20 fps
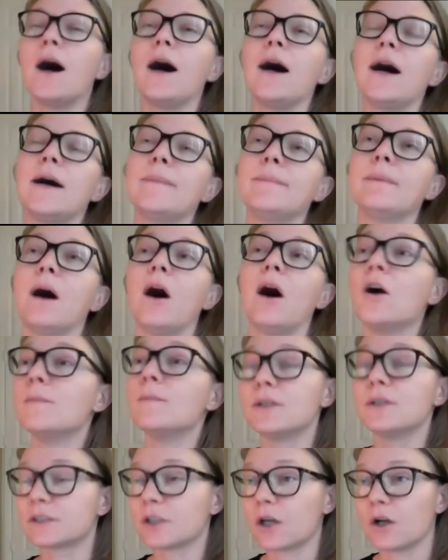
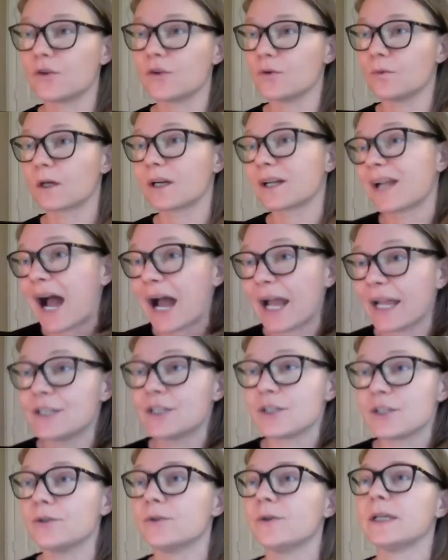almost all the work I
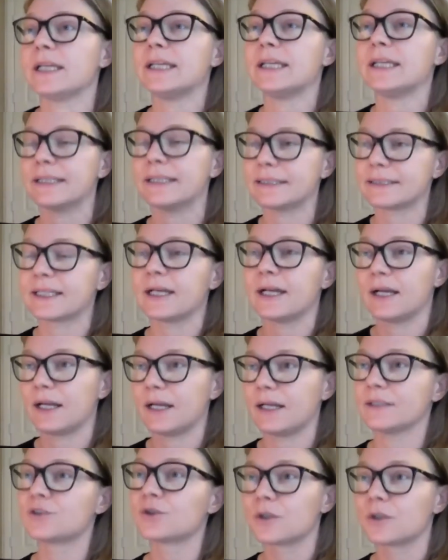do is
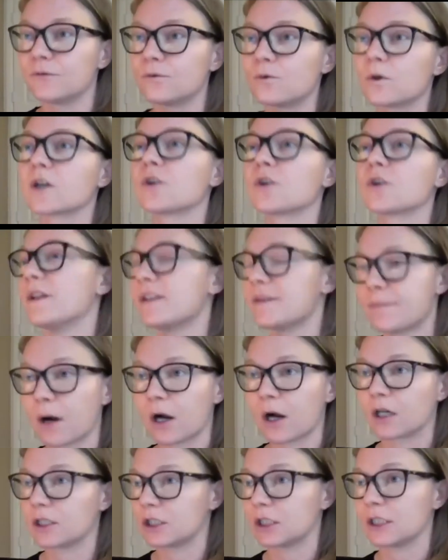sort of work with
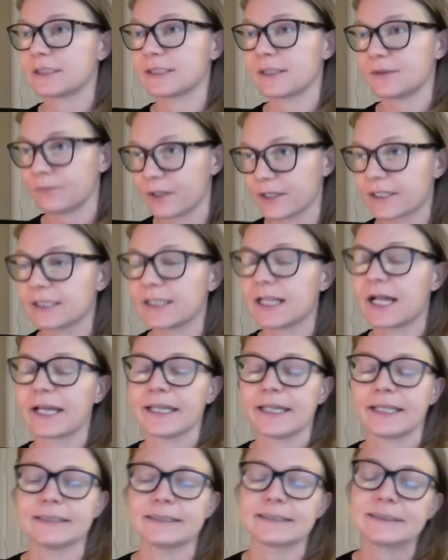partners and with
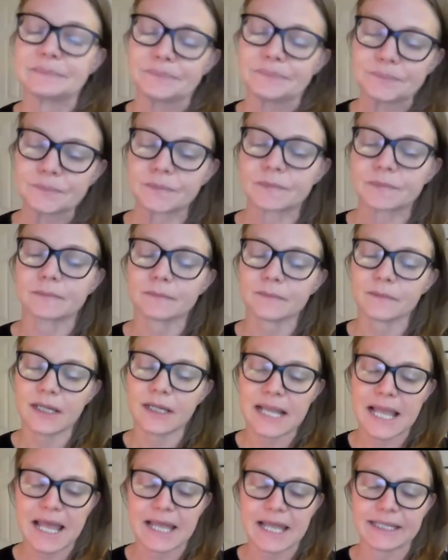clients.
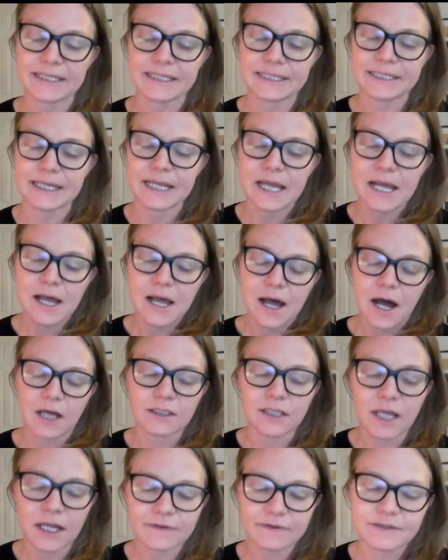And a
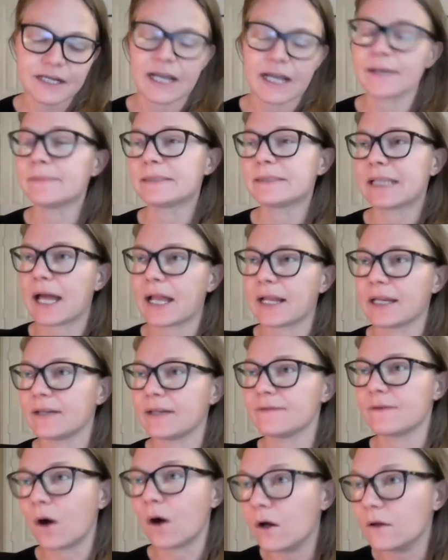lot of times that
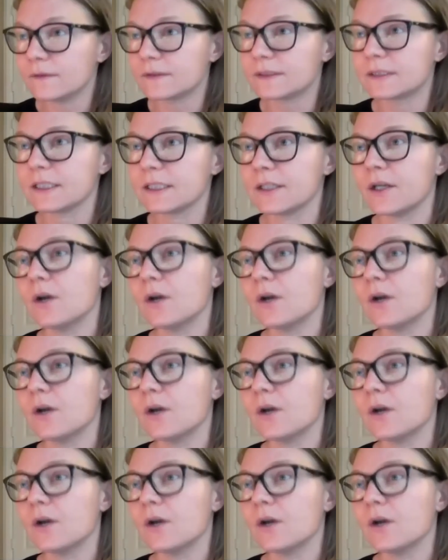involves,